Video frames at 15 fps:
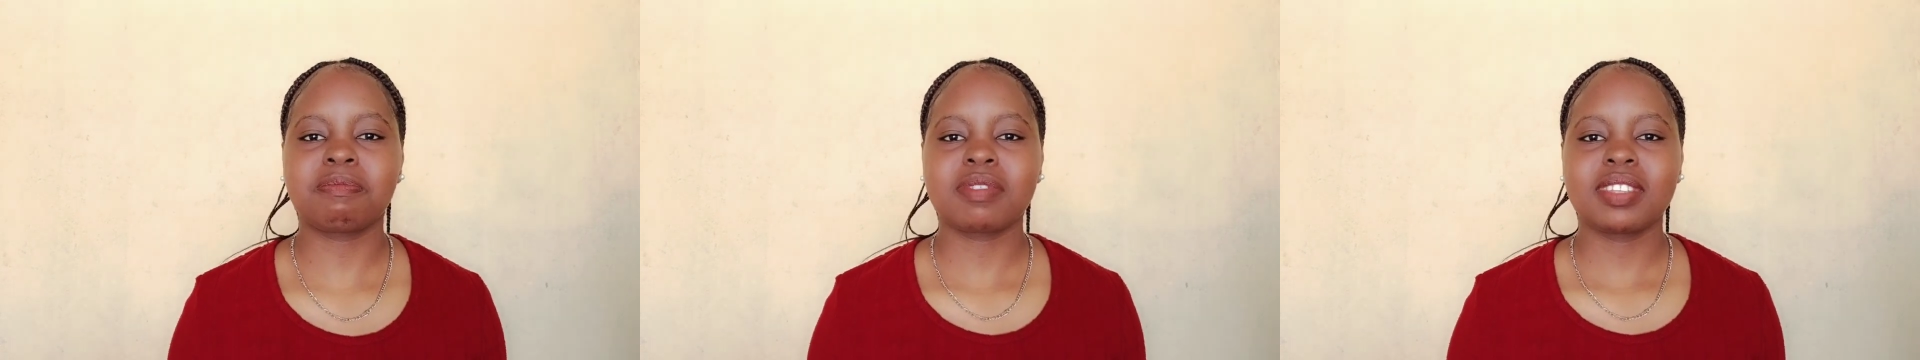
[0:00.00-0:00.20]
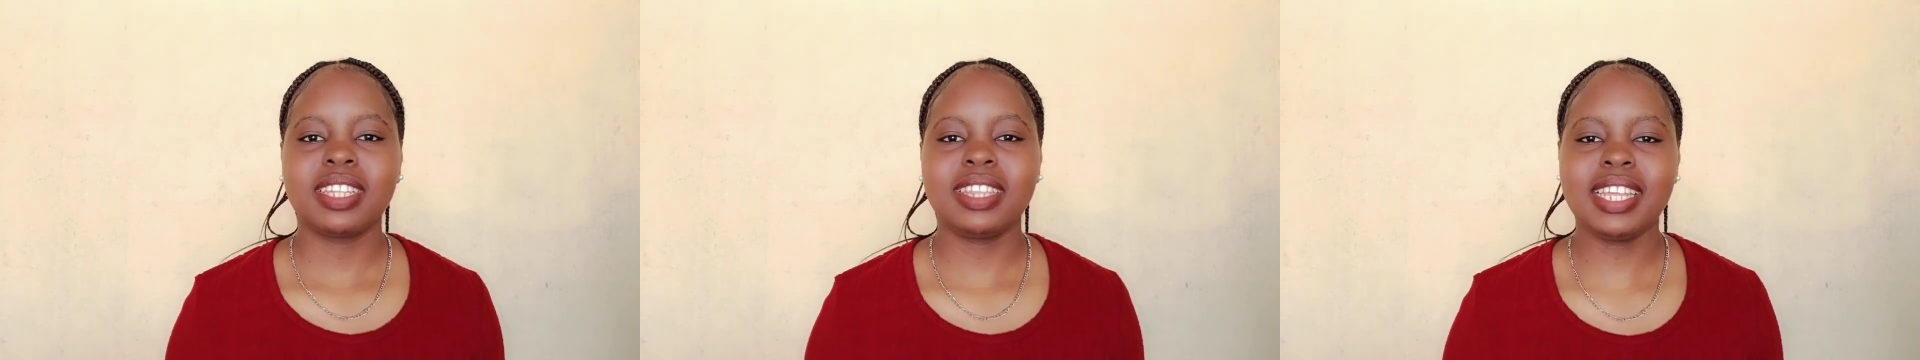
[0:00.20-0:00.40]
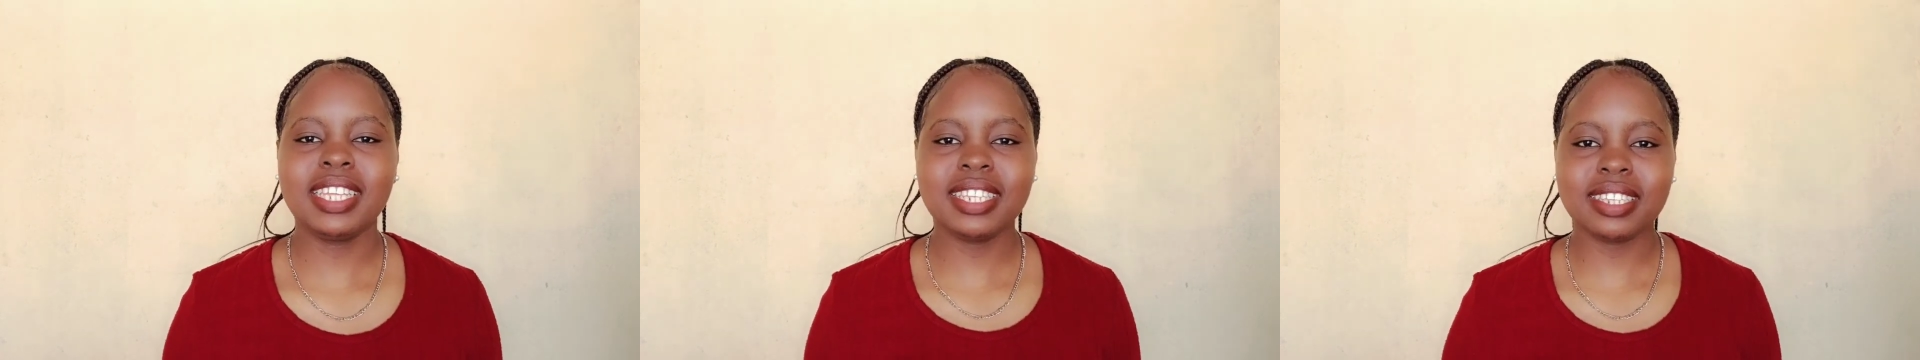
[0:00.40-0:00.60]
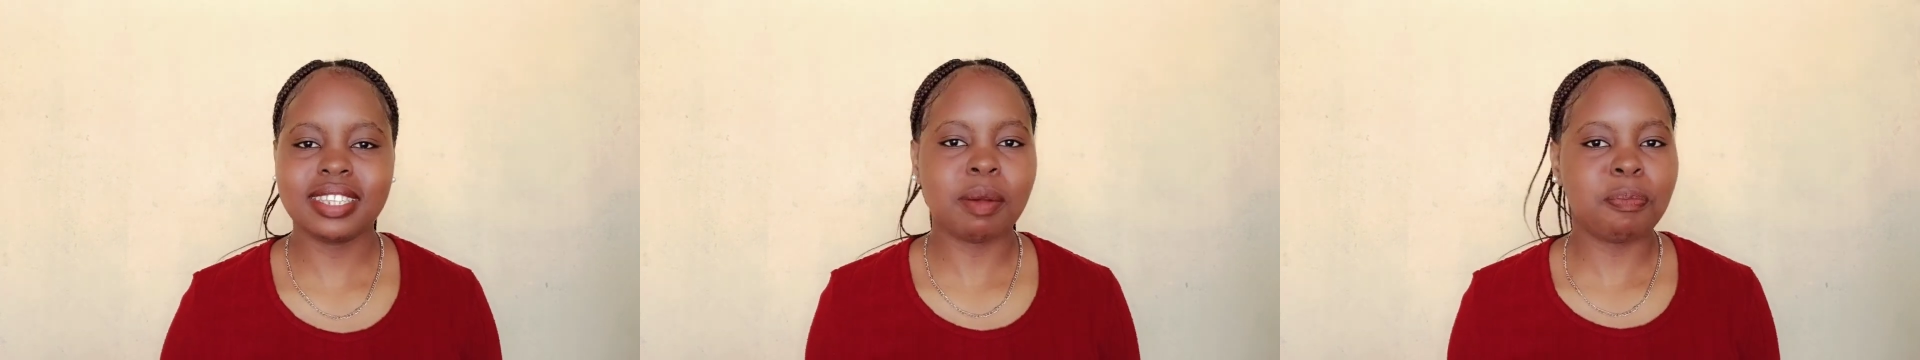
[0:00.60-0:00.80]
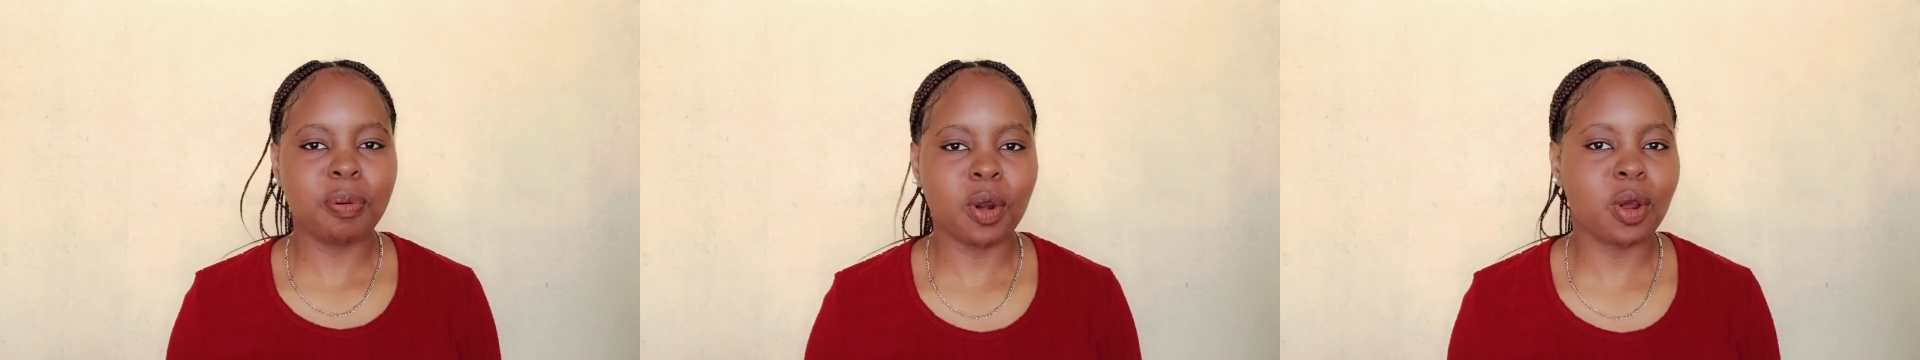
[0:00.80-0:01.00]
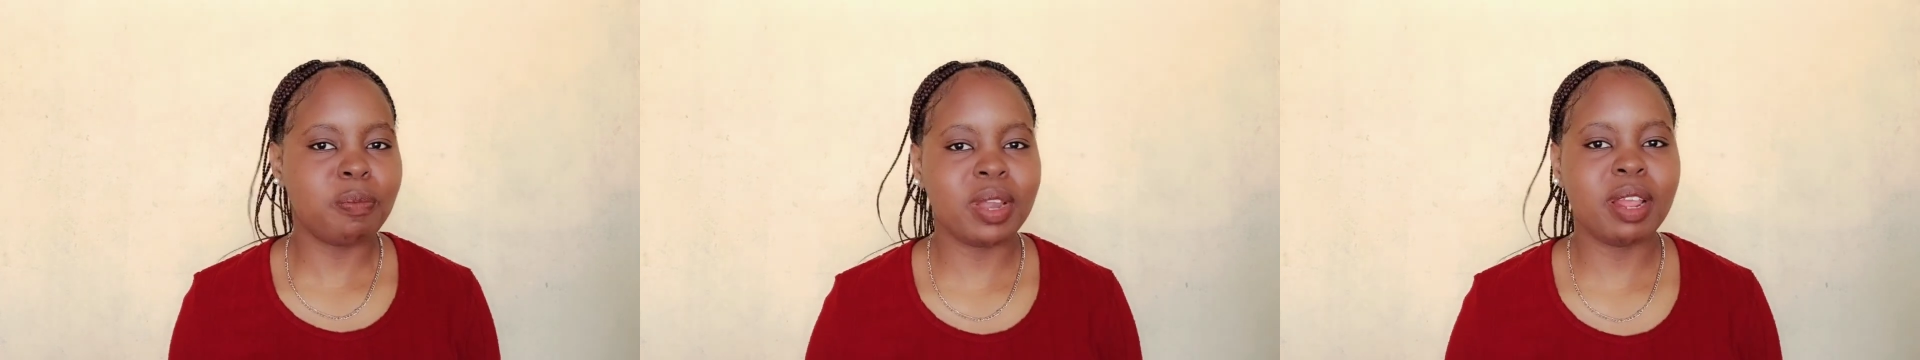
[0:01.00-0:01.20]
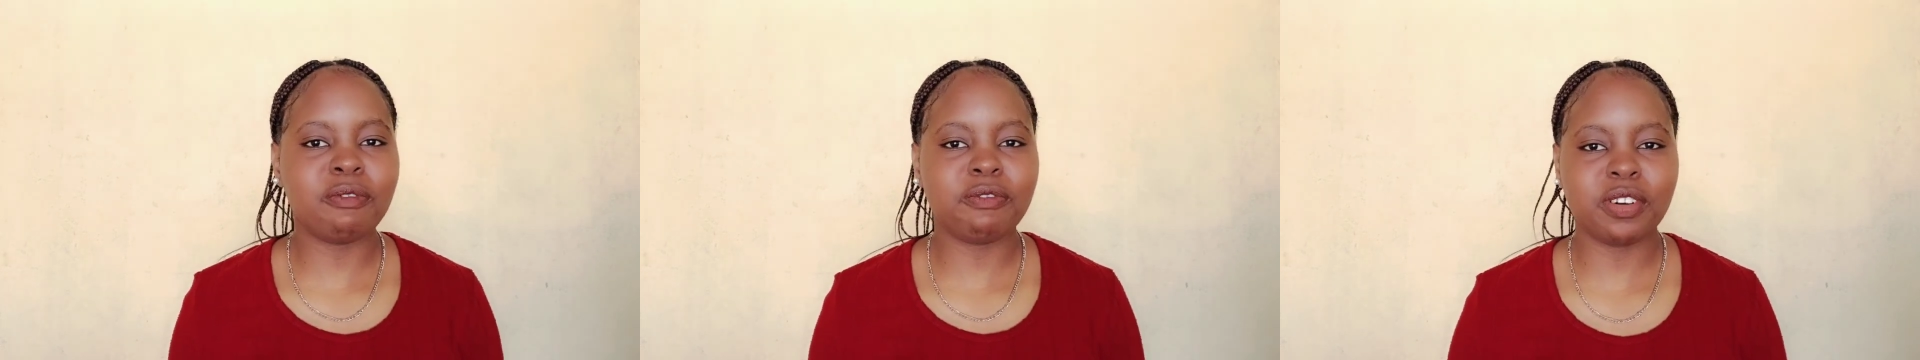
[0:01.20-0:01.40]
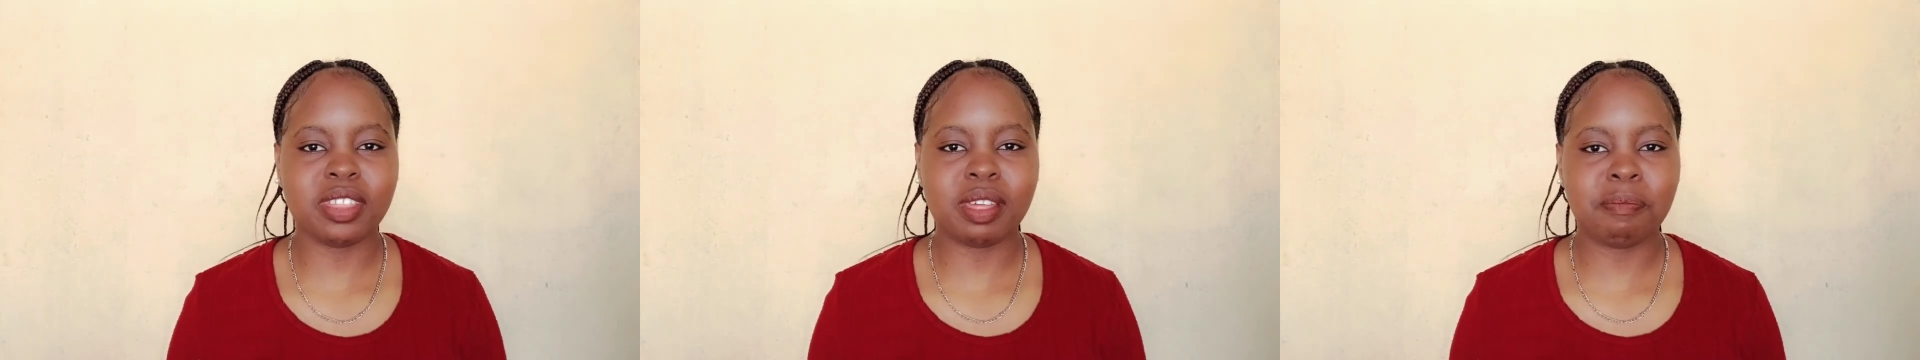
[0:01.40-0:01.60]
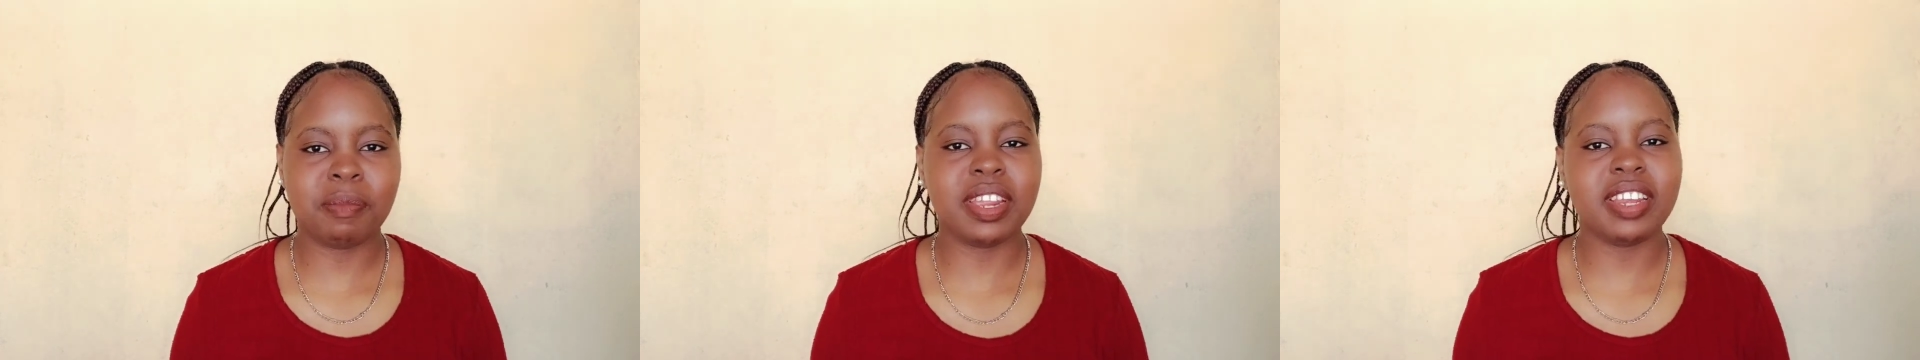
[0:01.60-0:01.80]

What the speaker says: This is a problem for the main